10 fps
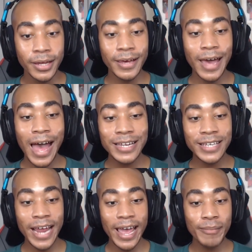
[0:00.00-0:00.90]
God
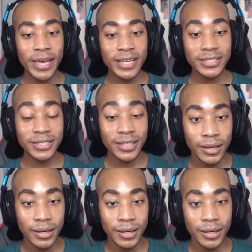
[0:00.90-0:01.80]
damn it.
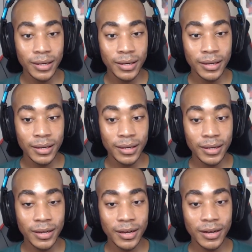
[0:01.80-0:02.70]

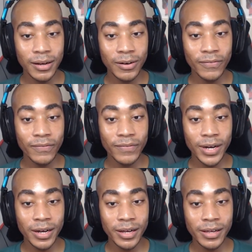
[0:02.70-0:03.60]
Oh,
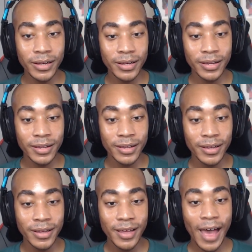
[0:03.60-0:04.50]
fuck.
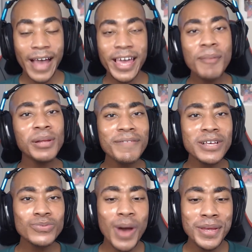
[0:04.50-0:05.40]
I can't believe
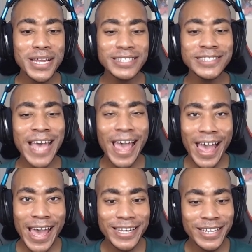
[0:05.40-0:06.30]
this woman is
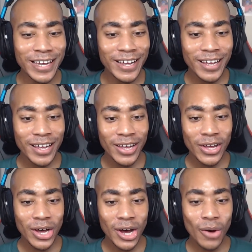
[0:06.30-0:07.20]
dead!
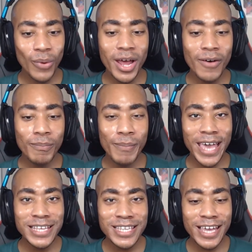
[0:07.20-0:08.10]
What an
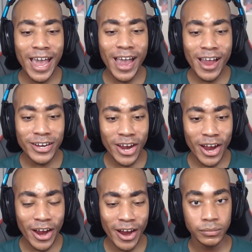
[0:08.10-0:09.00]
amazing
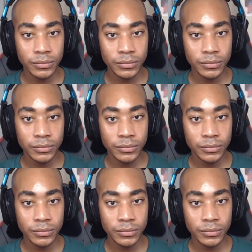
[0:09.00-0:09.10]
character!